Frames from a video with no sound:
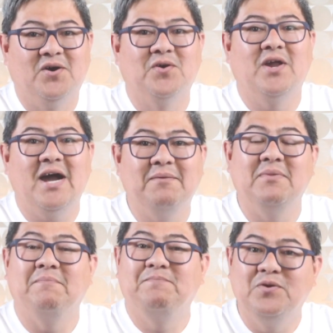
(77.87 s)
or have
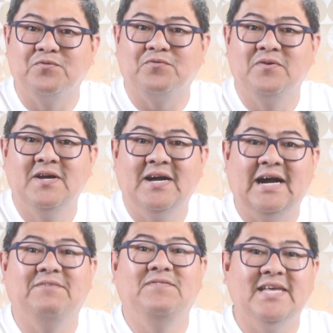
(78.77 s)
a proof
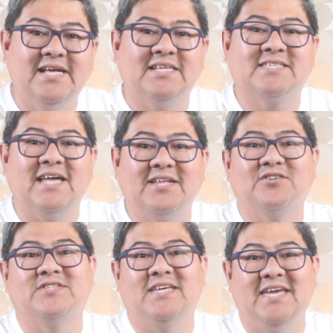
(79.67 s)
of legal
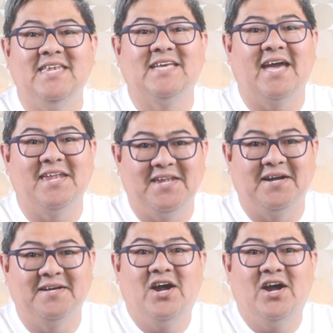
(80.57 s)
status in Canada,